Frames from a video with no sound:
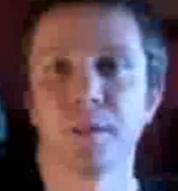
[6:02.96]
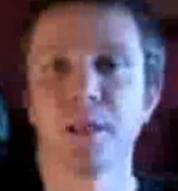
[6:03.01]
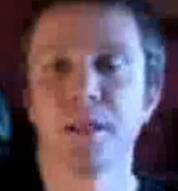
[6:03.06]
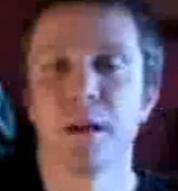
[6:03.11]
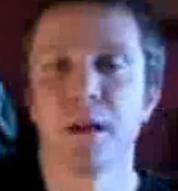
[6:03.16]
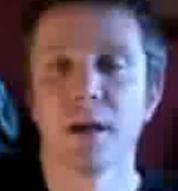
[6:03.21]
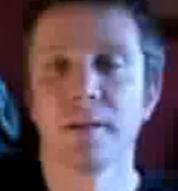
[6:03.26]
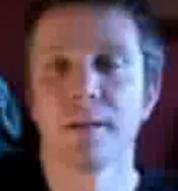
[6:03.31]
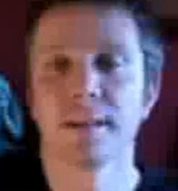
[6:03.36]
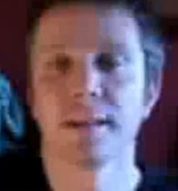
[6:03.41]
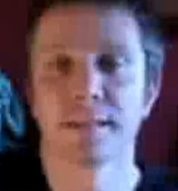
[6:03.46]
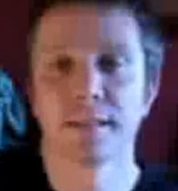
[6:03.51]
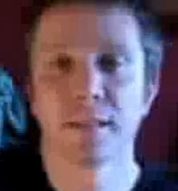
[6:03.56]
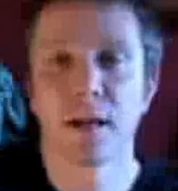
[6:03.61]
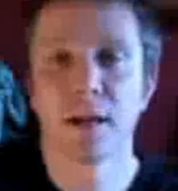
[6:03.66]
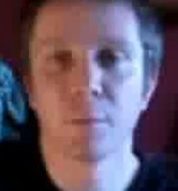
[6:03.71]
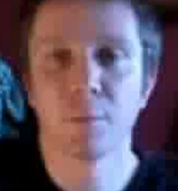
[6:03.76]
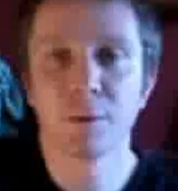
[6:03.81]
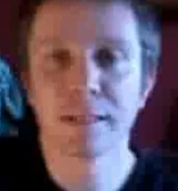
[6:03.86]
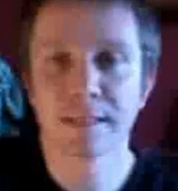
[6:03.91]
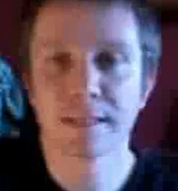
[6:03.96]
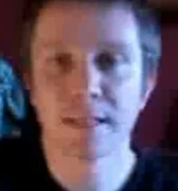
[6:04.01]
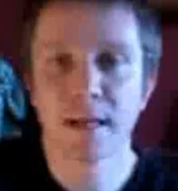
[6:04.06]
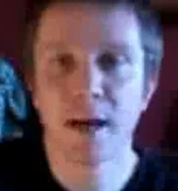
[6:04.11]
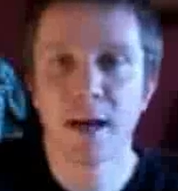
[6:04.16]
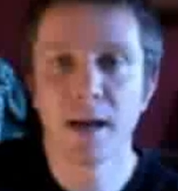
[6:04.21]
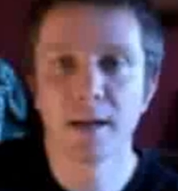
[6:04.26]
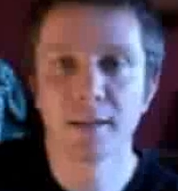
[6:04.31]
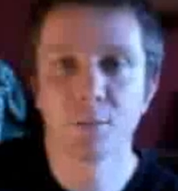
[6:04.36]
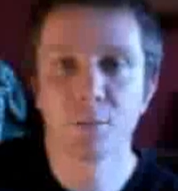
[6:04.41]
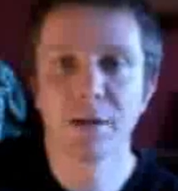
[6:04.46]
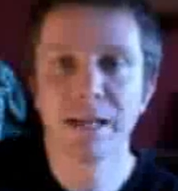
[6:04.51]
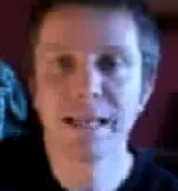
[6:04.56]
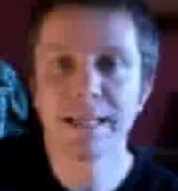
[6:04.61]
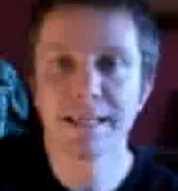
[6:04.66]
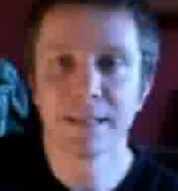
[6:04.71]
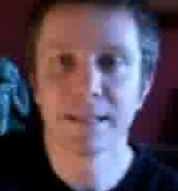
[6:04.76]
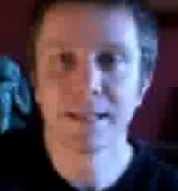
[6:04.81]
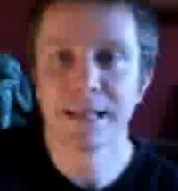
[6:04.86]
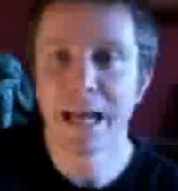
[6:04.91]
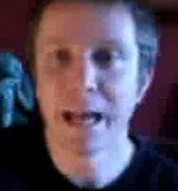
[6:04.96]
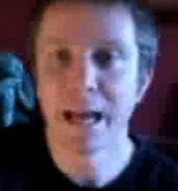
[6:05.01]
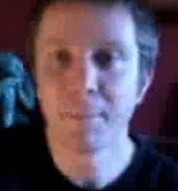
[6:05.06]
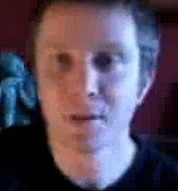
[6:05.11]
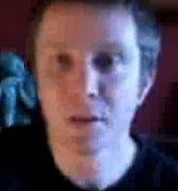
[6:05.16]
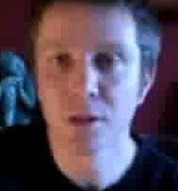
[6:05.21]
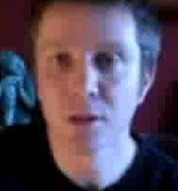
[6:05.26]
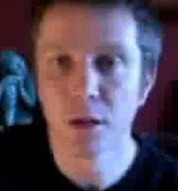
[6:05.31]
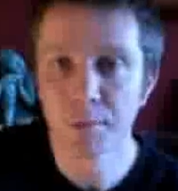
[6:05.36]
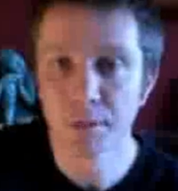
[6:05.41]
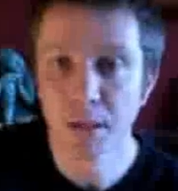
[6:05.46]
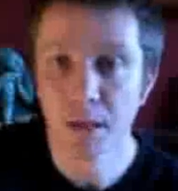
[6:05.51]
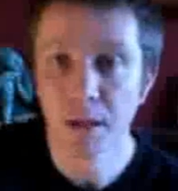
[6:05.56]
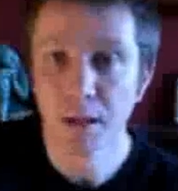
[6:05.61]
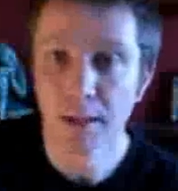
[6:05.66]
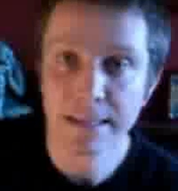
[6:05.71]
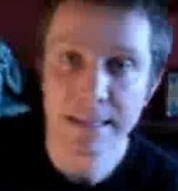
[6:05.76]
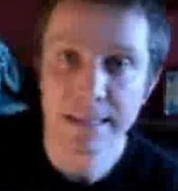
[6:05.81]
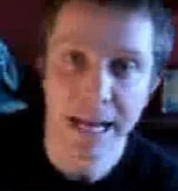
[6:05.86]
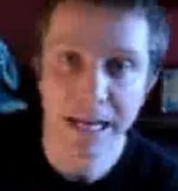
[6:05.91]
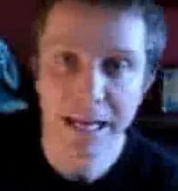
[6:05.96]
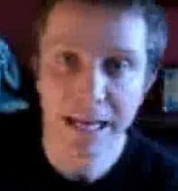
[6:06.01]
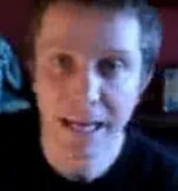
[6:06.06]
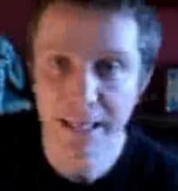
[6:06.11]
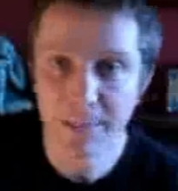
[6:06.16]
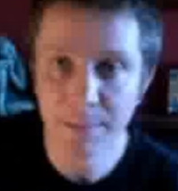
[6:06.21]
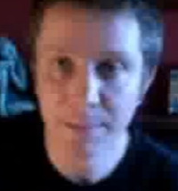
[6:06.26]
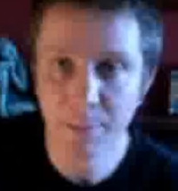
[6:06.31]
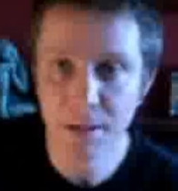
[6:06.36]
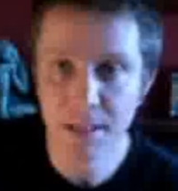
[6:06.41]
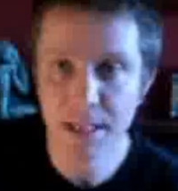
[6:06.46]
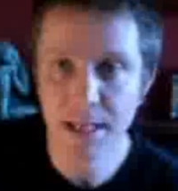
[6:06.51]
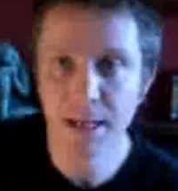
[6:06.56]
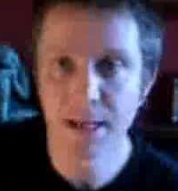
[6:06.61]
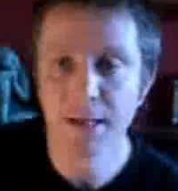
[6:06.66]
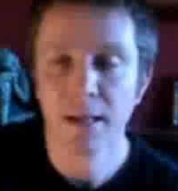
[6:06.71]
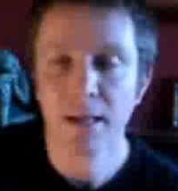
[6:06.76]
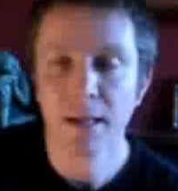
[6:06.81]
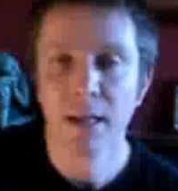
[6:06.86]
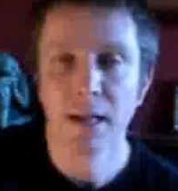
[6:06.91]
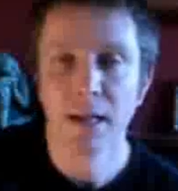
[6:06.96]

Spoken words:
they will start releasing laptops, Dell, anybody,